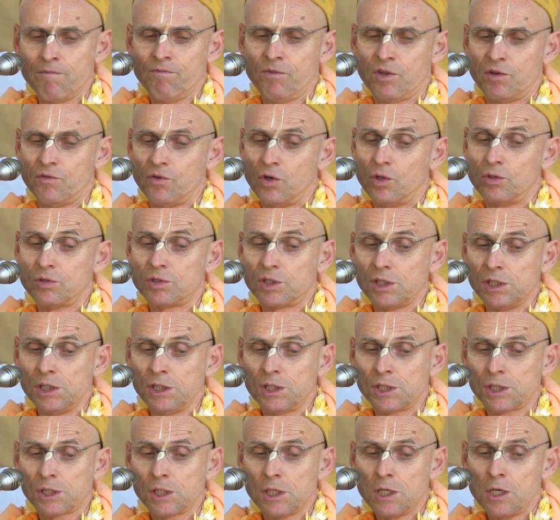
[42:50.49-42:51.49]

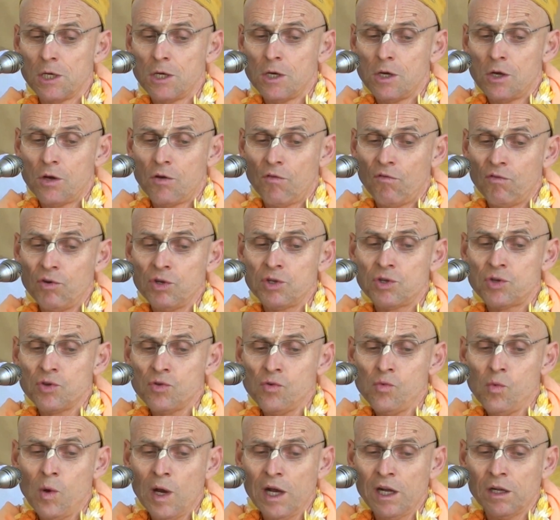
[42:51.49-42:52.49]
devotees would
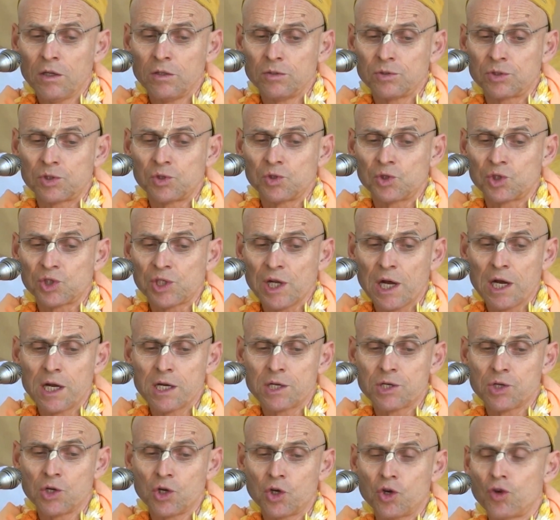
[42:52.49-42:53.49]
do well to
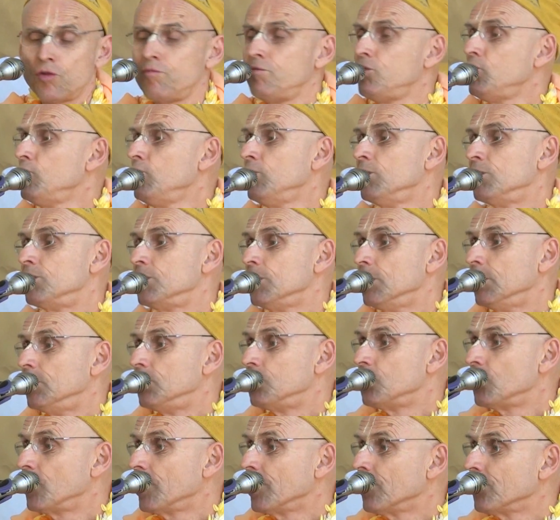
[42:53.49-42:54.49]
start a community
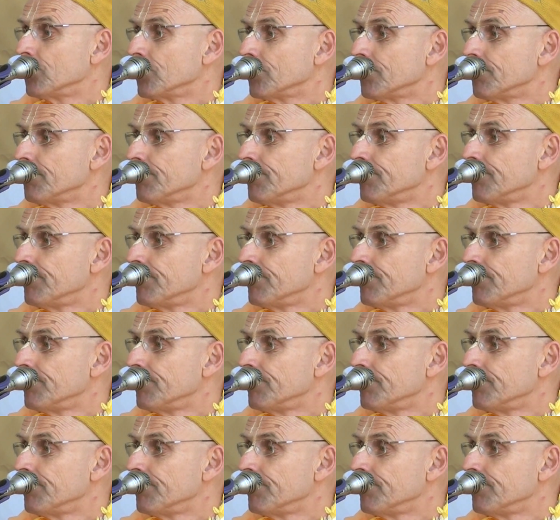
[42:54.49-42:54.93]
together.